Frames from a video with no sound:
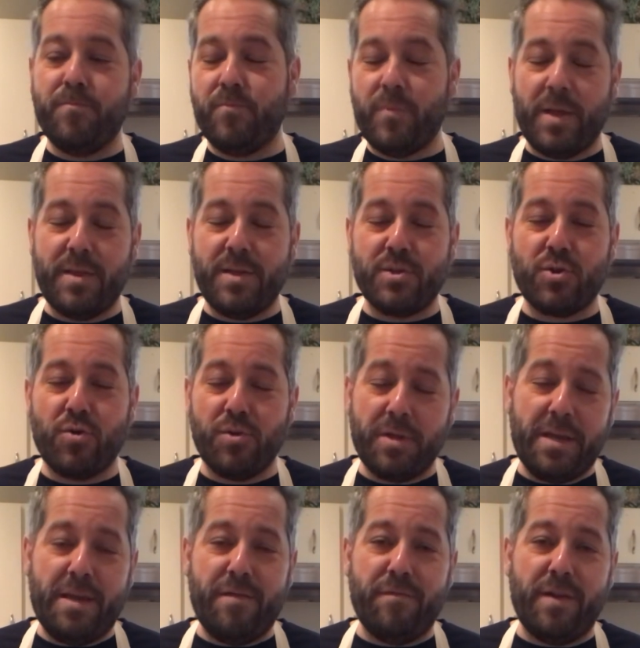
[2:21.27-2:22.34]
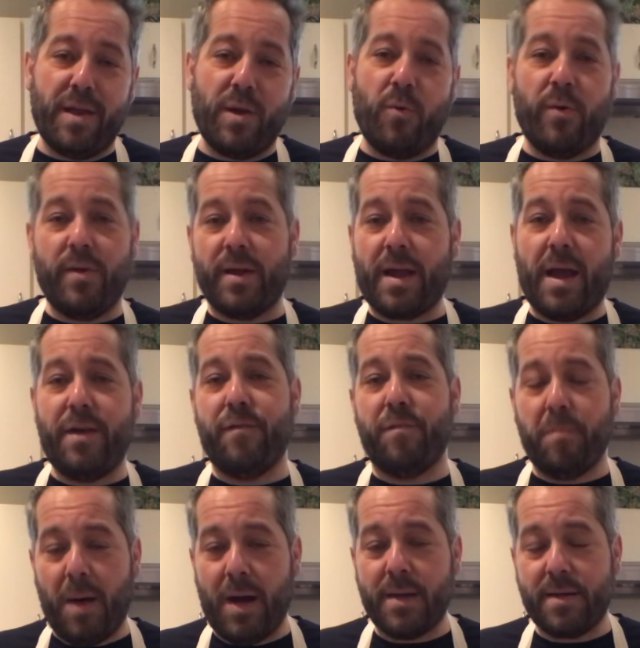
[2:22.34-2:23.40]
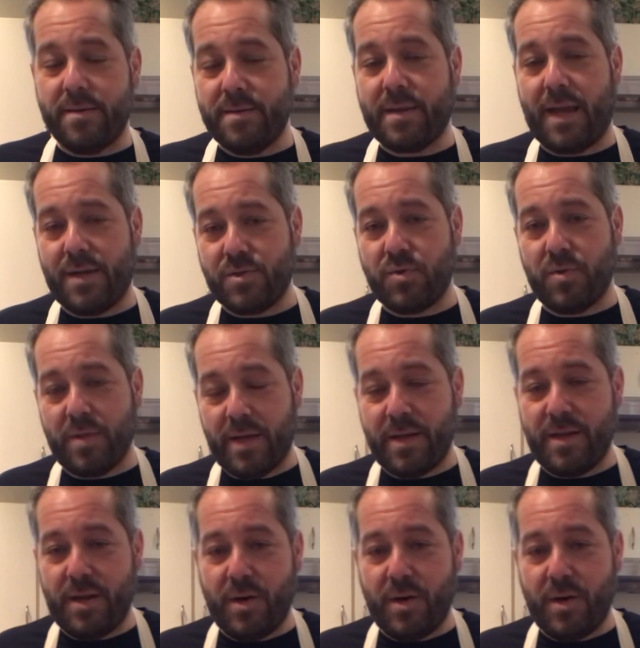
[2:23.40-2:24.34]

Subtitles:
in this early evening with a kind of mock cassoulet.